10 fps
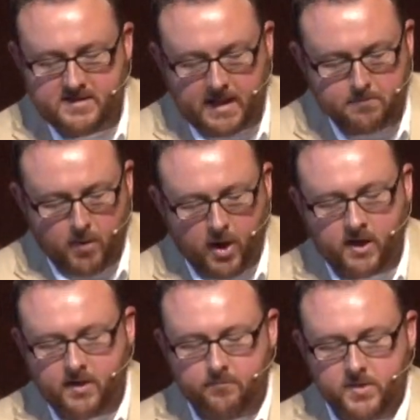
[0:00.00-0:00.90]
is a
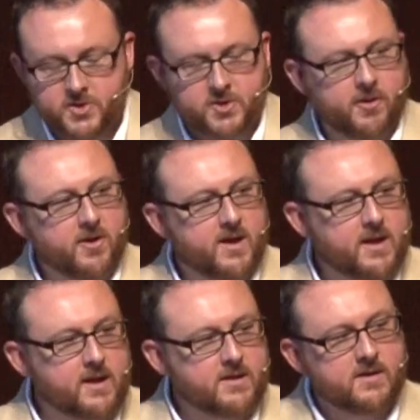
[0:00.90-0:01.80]
mark of
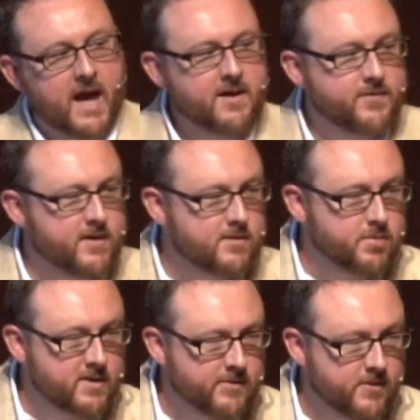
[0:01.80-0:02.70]
maturity in the life of the
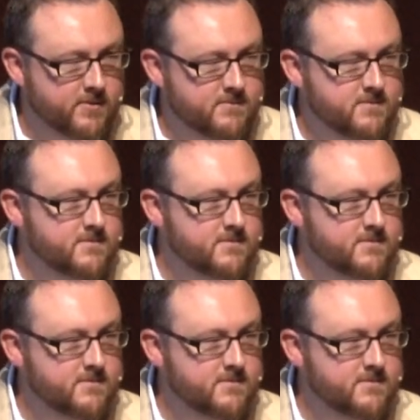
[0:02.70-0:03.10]
believer.